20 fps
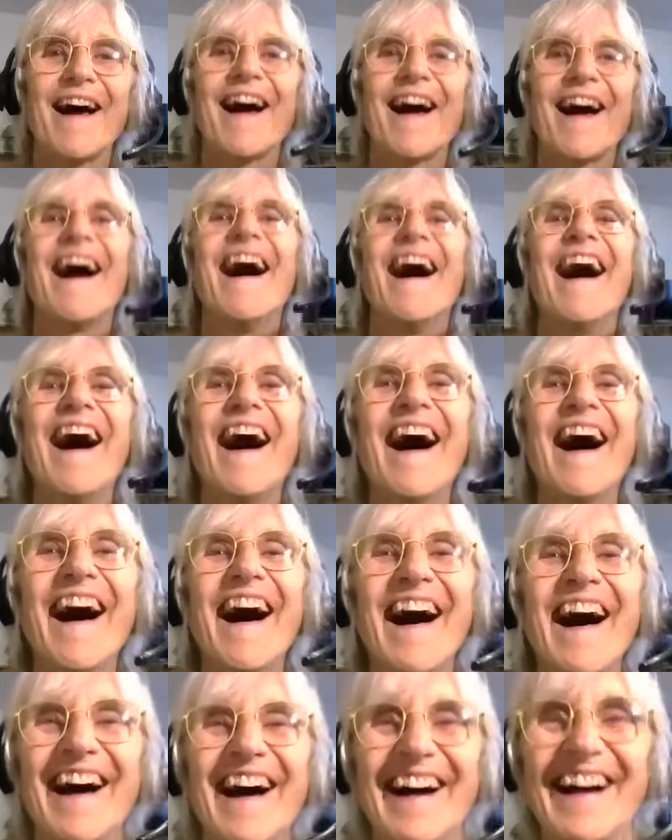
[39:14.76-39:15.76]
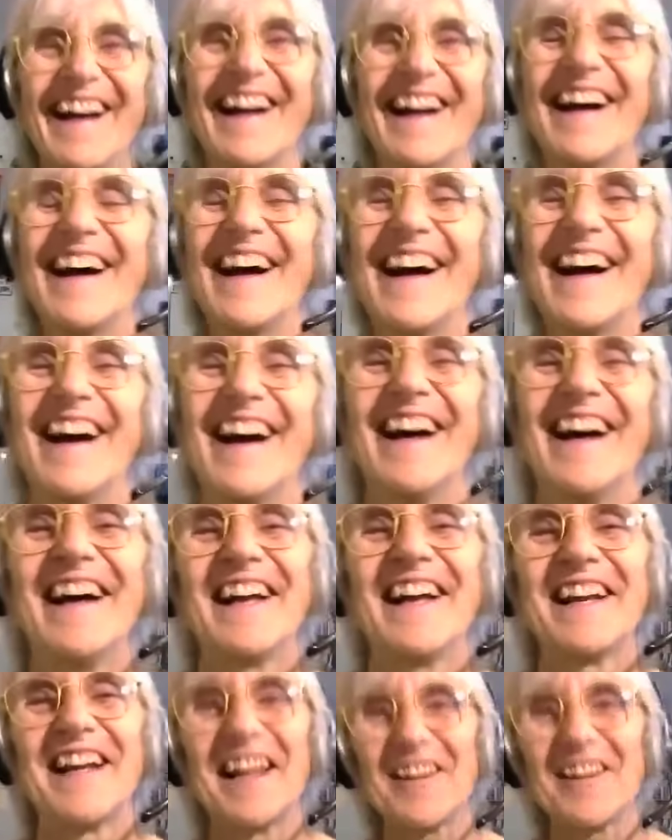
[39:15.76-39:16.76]

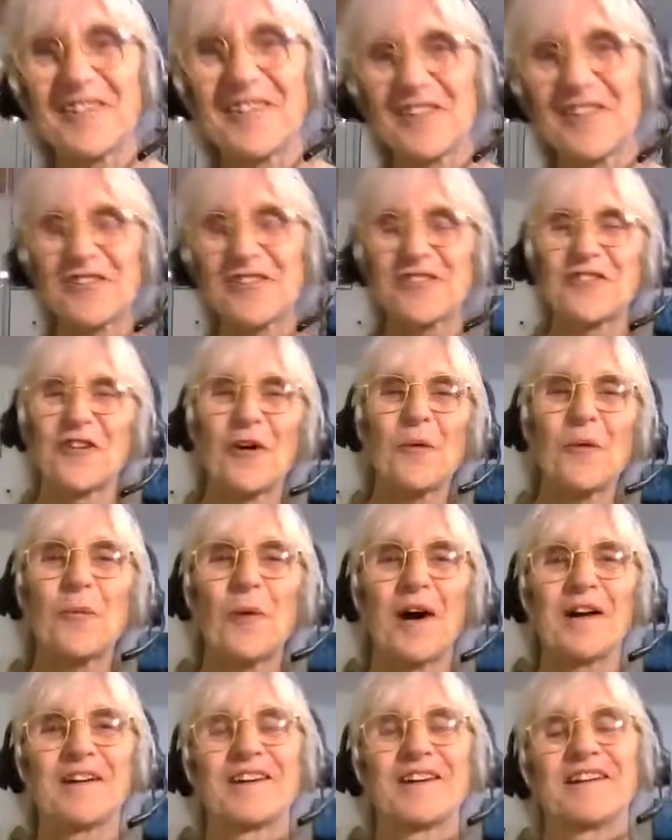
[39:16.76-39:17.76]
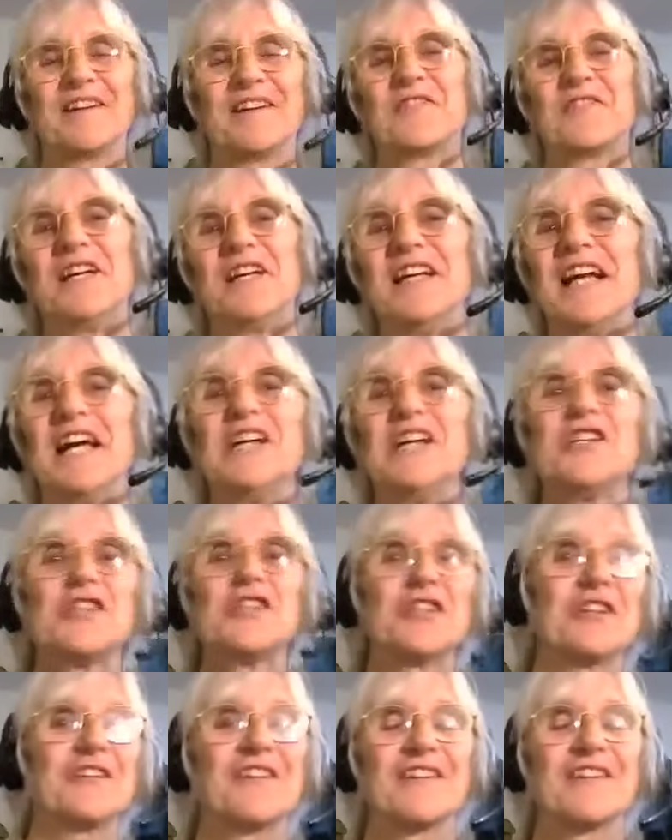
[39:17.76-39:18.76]
That's a strong one, the
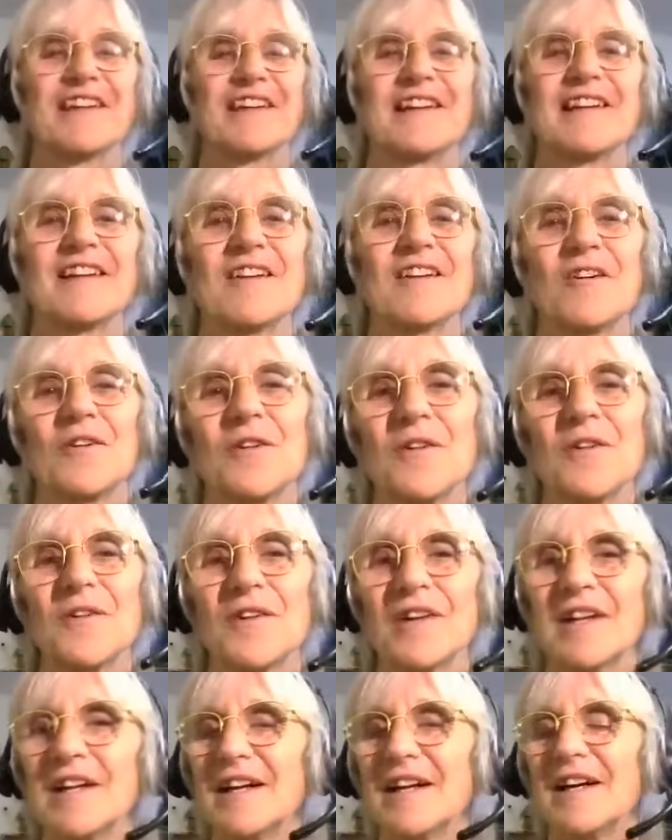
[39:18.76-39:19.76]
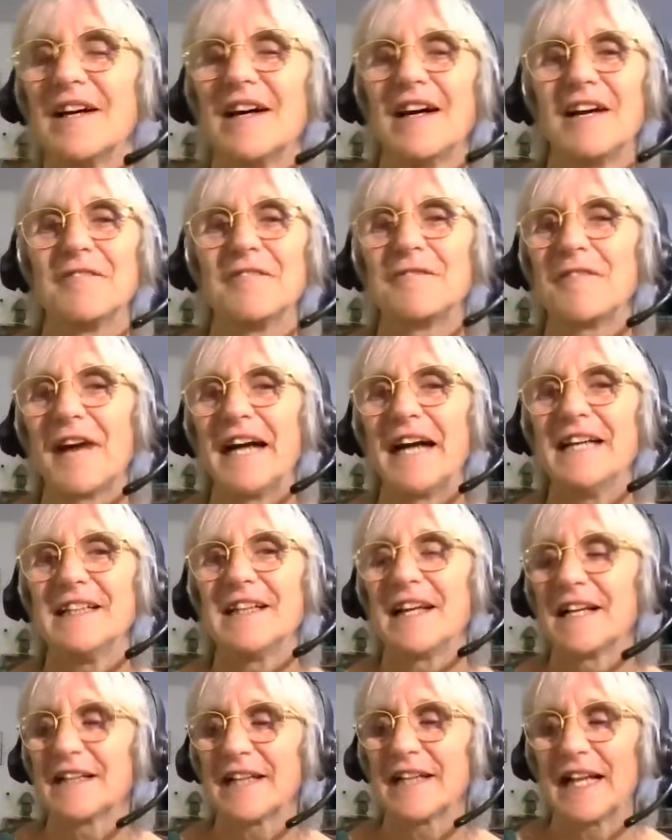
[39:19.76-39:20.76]
relations and all, and
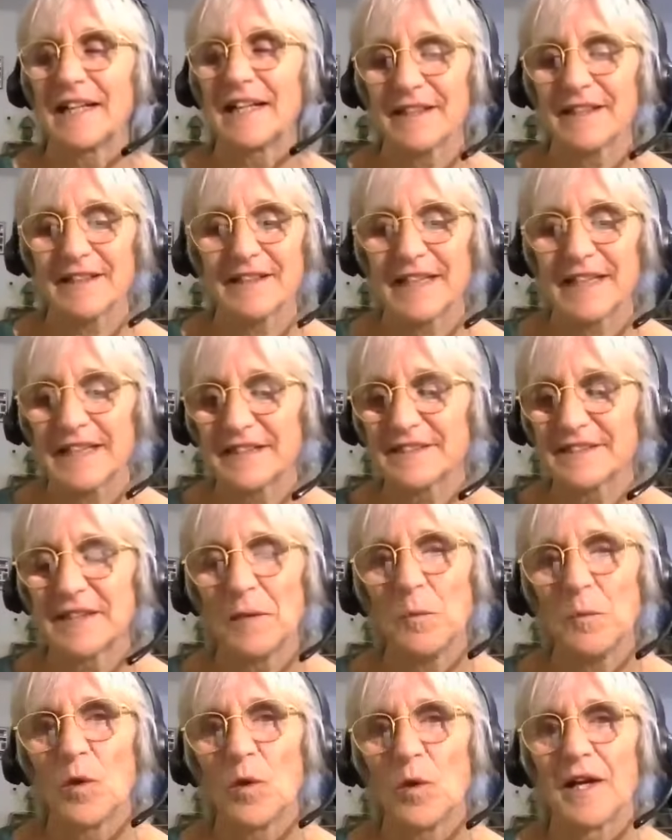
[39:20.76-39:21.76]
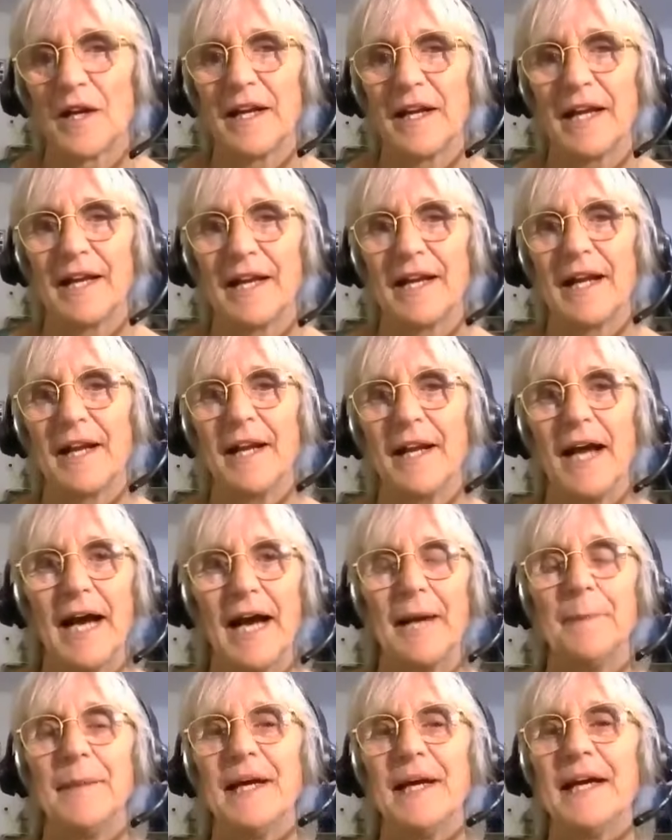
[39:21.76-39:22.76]
finding that there's someone, and then
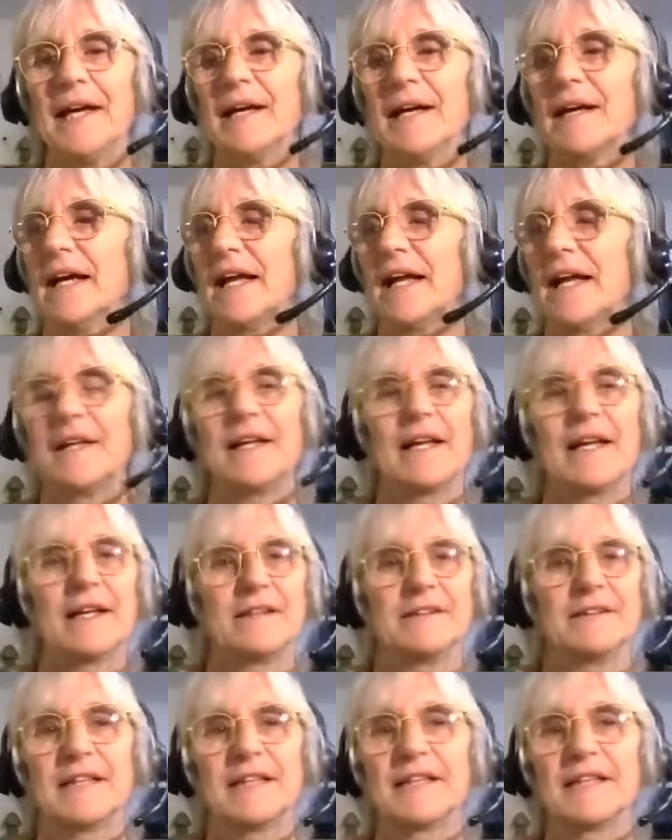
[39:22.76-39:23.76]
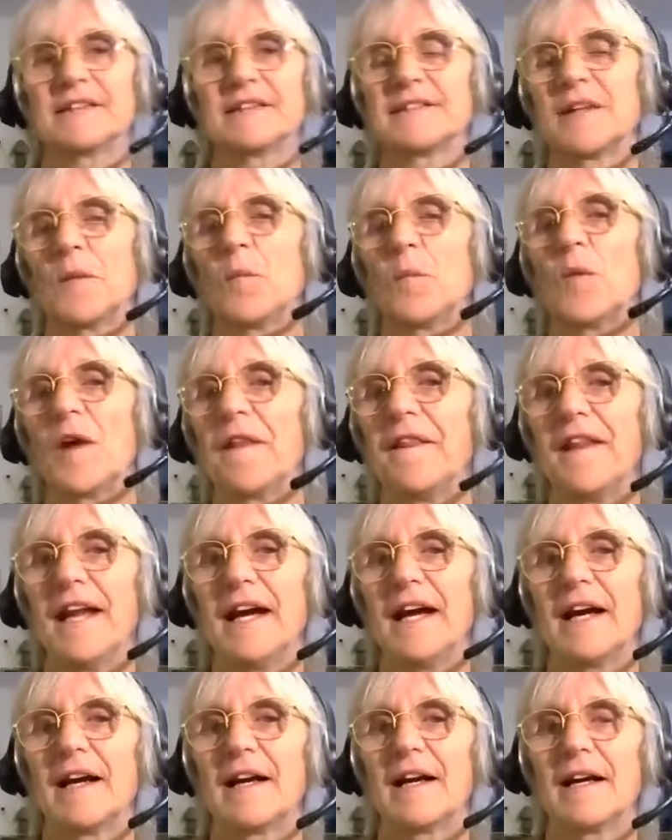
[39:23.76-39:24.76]
I'm here, and then there's someone
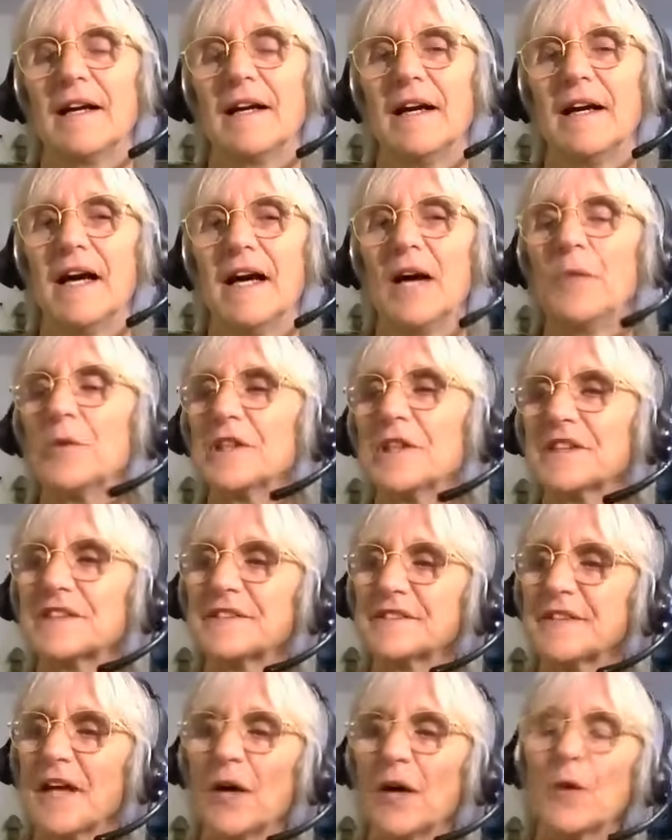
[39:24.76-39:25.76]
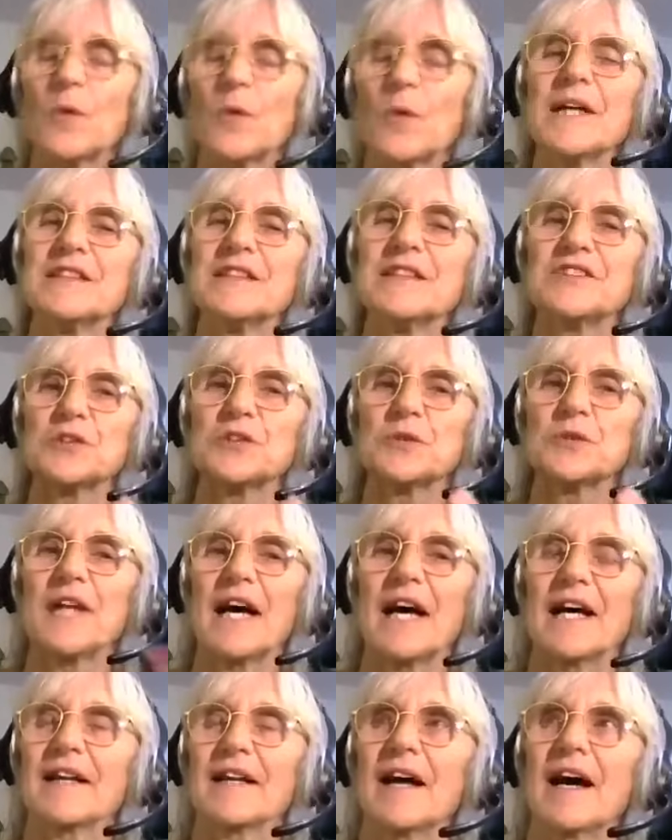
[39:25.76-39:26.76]
there. And we are so into
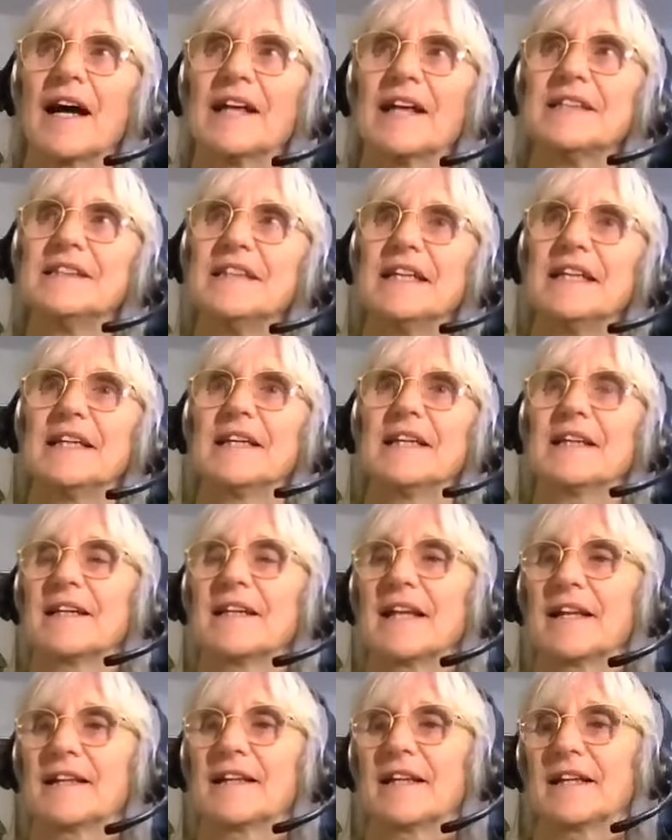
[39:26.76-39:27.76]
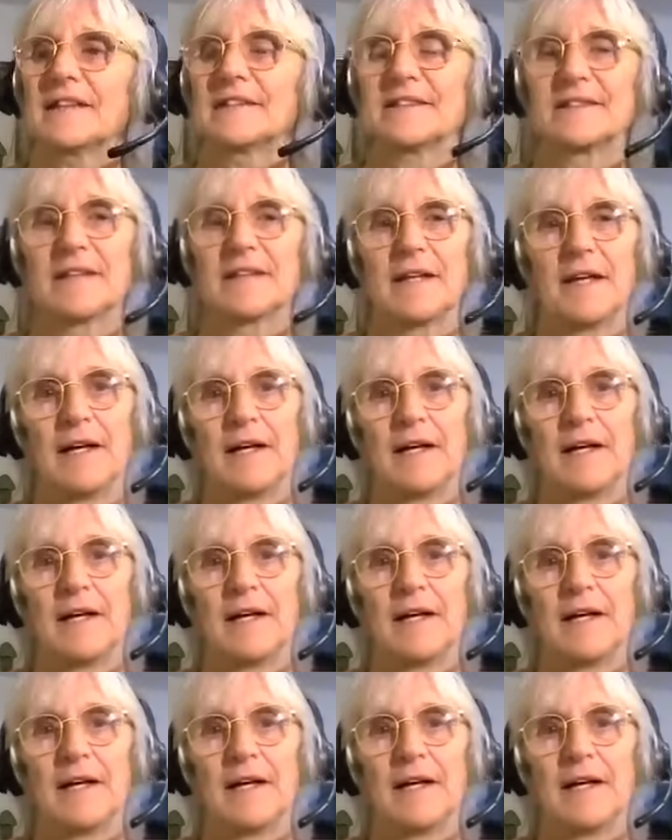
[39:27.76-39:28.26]
that idea that there's